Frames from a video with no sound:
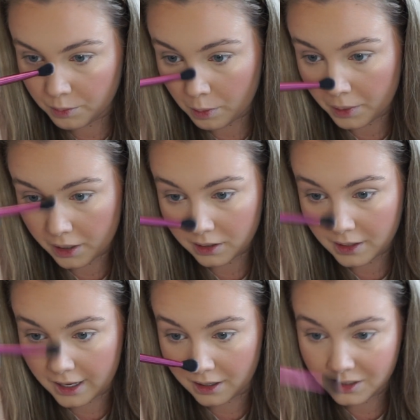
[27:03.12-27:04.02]
my
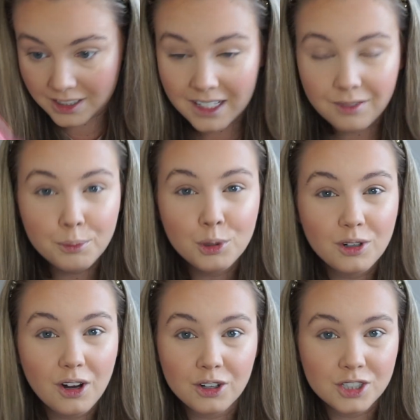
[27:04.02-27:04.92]
birthday, I didn't even put
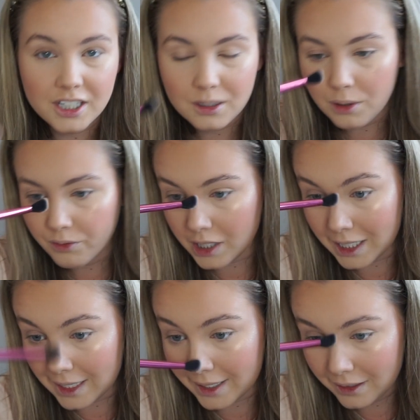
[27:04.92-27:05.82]
eyeshadow on
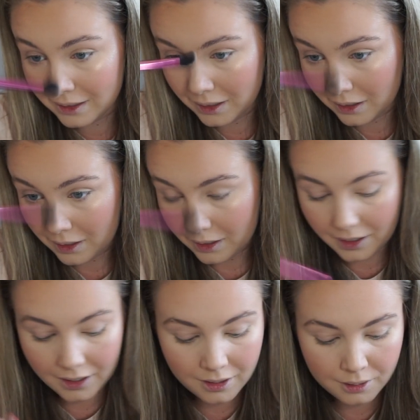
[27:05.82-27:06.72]
really.
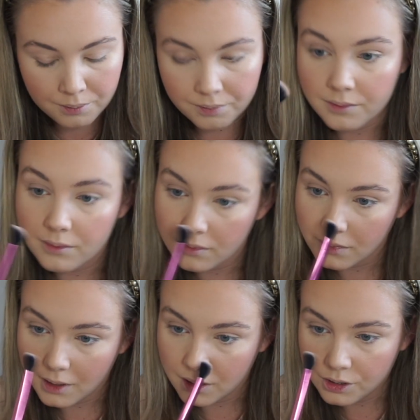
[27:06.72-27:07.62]

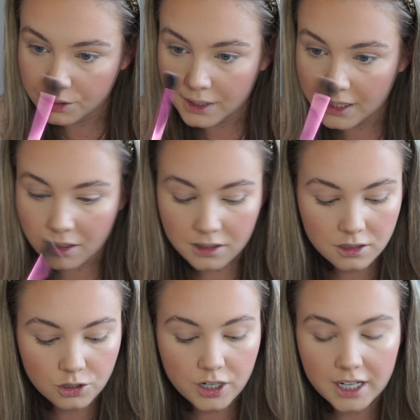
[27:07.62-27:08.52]
I just really
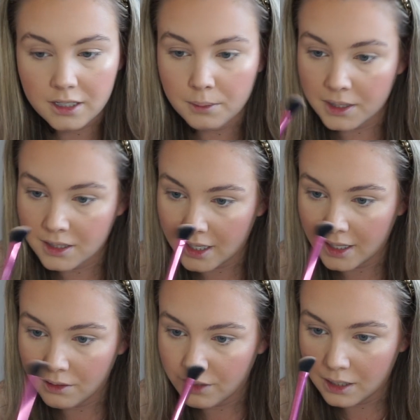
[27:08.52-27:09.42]
concentrated on my skin.
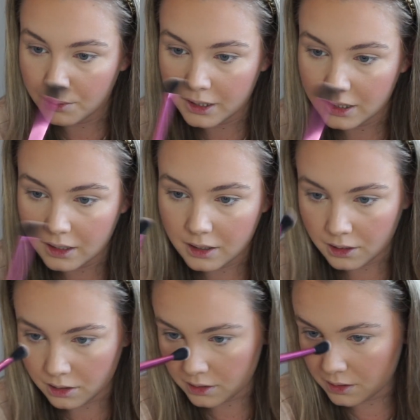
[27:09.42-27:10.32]
I really wanted like a
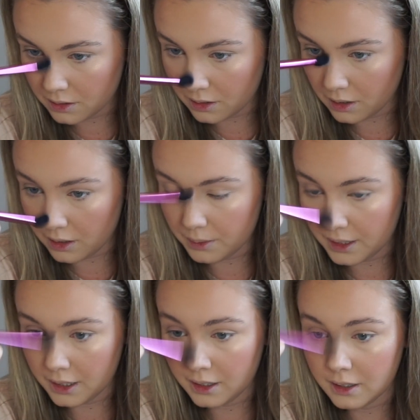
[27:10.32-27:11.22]
nice glowy